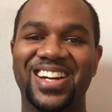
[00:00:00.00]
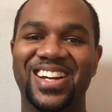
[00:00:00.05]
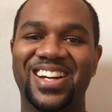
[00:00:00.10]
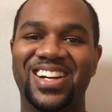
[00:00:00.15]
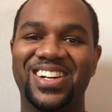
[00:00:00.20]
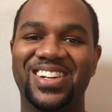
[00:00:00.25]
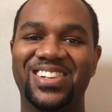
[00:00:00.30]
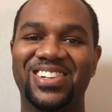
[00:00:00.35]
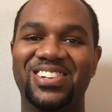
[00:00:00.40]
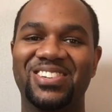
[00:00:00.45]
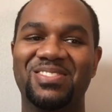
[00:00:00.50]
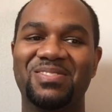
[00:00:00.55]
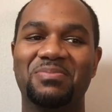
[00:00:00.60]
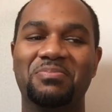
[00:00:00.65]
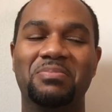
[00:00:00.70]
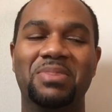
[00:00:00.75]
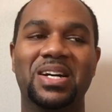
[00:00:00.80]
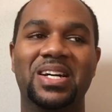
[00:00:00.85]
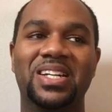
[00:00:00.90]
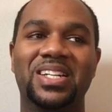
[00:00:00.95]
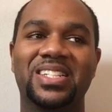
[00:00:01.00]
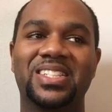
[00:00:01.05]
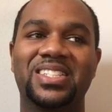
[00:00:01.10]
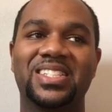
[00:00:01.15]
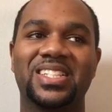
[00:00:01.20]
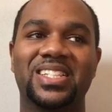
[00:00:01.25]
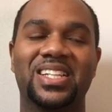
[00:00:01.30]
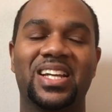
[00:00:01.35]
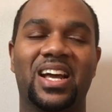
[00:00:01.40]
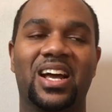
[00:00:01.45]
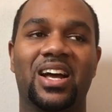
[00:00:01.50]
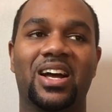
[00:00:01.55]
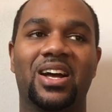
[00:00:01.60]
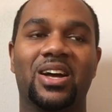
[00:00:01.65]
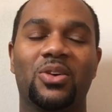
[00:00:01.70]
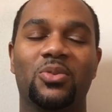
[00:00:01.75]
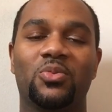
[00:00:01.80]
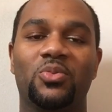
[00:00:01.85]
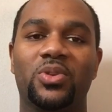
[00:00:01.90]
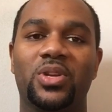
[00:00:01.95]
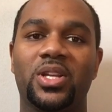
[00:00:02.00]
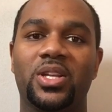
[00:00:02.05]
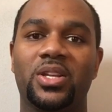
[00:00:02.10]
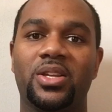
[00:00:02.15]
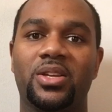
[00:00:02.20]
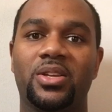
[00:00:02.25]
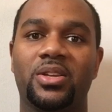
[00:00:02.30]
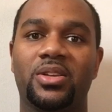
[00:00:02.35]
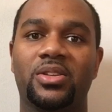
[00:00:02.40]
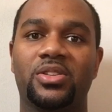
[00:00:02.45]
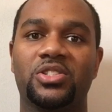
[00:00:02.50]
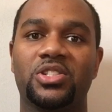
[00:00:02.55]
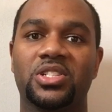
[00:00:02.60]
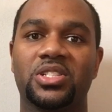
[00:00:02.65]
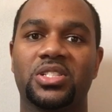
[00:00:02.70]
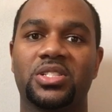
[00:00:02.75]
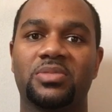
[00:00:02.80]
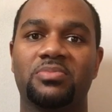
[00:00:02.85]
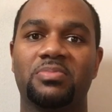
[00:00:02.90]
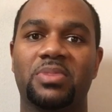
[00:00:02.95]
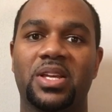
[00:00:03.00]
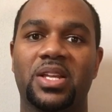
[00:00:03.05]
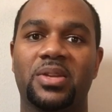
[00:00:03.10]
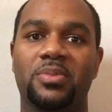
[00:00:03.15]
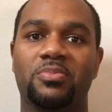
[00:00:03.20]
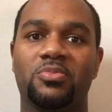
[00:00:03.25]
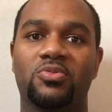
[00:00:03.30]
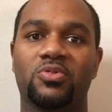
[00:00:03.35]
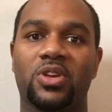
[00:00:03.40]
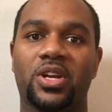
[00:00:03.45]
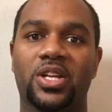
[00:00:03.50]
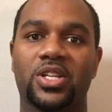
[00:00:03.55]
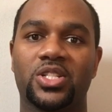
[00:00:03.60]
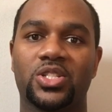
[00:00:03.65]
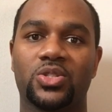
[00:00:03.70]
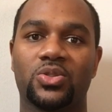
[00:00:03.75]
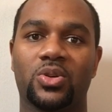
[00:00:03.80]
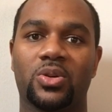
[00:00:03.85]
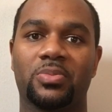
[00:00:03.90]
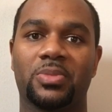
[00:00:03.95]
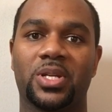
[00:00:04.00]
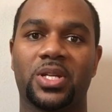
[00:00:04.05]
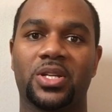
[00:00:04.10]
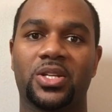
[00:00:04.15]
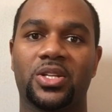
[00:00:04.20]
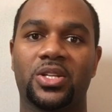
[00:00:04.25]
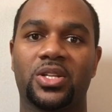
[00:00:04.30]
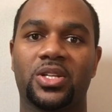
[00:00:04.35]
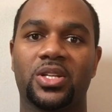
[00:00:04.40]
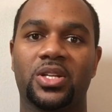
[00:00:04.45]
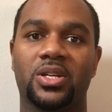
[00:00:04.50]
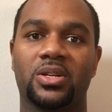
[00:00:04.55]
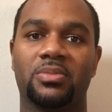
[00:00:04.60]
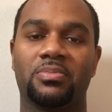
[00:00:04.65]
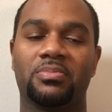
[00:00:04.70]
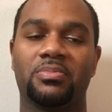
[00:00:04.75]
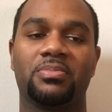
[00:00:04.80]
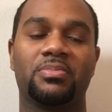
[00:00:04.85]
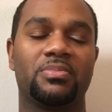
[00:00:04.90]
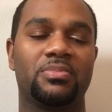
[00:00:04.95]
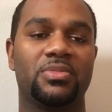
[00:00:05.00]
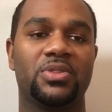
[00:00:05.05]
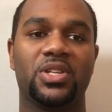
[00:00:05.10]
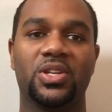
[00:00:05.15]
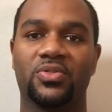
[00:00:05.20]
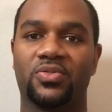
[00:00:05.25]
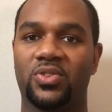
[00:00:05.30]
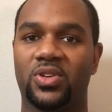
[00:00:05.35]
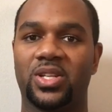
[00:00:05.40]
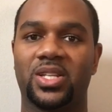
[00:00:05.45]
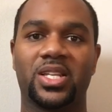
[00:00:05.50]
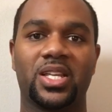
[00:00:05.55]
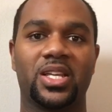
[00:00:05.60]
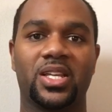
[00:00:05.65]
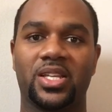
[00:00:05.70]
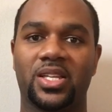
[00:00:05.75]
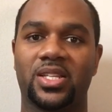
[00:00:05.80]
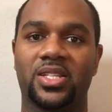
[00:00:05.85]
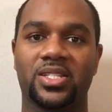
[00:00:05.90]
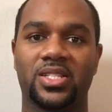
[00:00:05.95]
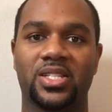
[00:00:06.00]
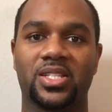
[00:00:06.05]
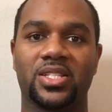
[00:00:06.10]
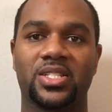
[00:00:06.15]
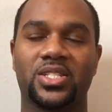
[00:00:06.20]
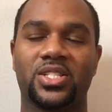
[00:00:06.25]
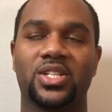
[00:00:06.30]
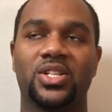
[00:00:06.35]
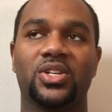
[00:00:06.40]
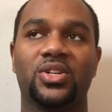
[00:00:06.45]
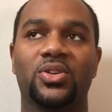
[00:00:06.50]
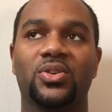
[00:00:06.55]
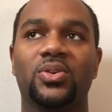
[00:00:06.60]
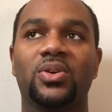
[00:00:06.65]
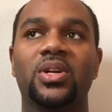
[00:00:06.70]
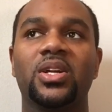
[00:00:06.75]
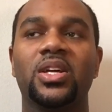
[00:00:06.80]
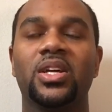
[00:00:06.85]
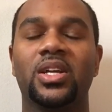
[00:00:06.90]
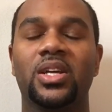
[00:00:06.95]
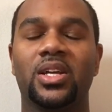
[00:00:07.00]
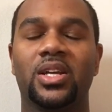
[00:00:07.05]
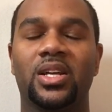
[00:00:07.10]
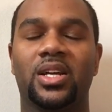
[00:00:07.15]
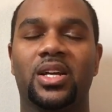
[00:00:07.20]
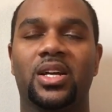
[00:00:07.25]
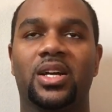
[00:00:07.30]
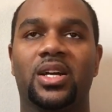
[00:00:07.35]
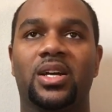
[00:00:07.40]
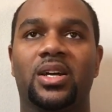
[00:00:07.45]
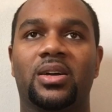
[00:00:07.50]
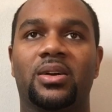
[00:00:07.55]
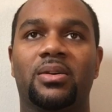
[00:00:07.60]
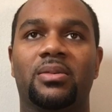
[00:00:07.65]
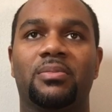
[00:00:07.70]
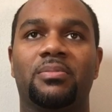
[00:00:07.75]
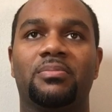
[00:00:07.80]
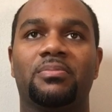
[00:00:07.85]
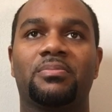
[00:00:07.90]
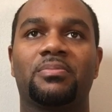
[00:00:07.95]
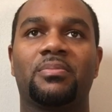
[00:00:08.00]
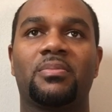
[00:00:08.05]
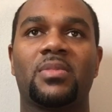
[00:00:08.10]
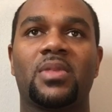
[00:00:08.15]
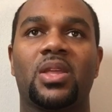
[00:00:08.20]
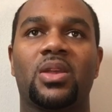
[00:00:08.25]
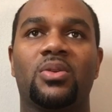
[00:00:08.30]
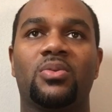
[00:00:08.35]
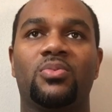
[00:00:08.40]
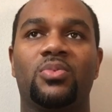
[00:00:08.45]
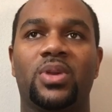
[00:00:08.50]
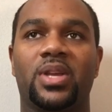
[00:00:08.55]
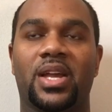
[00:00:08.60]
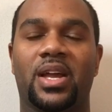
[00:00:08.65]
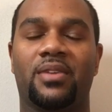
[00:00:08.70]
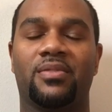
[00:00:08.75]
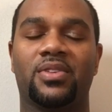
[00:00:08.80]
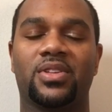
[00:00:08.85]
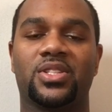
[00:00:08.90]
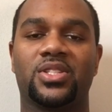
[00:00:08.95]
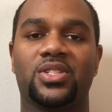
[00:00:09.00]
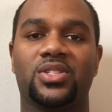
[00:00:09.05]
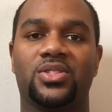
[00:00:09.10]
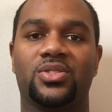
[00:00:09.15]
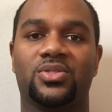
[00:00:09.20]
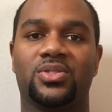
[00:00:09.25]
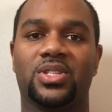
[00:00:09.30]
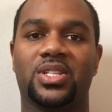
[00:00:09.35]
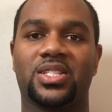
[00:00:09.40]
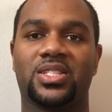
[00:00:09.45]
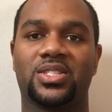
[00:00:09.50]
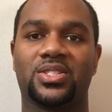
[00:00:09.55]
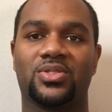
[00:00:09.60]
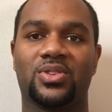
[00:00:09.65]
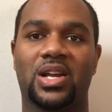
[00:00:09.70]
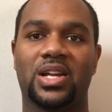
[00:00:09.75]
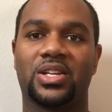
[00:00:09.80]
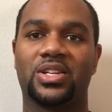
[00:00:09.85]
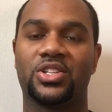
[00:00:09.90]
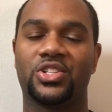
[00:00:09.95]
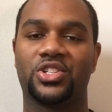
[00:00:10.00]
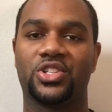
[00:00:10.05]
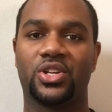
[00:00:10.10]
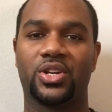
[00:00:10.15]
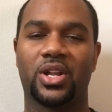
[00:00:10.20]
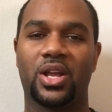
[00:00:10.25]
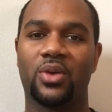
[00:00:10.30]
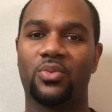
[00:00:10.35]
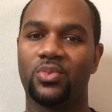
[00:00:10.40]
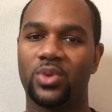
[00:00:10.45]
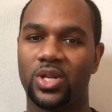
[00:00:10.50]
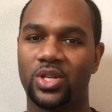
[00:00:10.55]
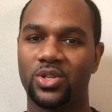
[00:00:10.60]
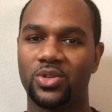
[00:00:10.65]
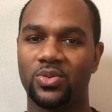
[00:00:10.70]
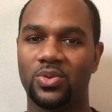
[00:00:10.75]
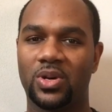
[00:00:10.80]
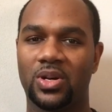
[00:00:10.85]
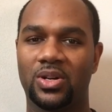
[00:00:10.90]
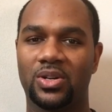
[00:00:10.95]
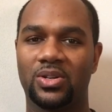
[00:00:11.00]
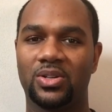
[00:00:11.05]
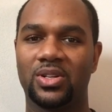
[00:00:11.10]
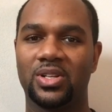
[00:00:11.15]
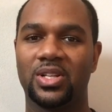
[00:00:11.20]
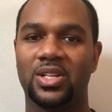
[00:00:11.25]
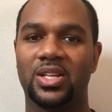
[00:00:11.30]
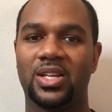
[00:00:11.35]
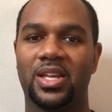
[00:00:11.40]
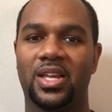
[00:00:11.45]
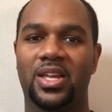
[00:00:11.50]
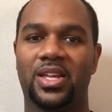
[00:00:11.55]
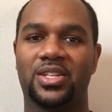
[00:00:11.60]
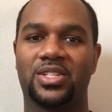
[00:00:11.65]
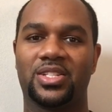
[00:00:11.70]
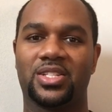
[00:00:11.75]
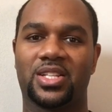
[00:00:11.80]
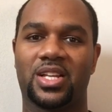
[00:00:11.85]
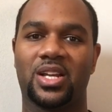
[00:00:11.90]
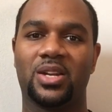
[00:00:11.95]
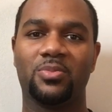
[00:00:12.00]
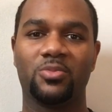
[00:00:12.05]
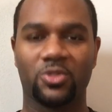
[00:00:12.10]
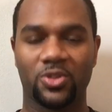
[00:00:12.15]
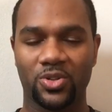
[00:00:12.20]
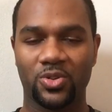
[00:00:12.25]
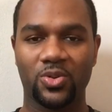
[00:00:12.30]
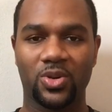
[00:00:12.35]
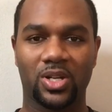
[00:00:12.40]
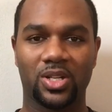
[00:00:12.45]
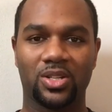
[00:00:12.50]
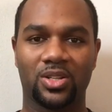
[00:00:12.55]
Um, but uh, we just been brainstorming um, different things, and so um, we have a to-do list, and so I can share that with you all and just kind of bring you all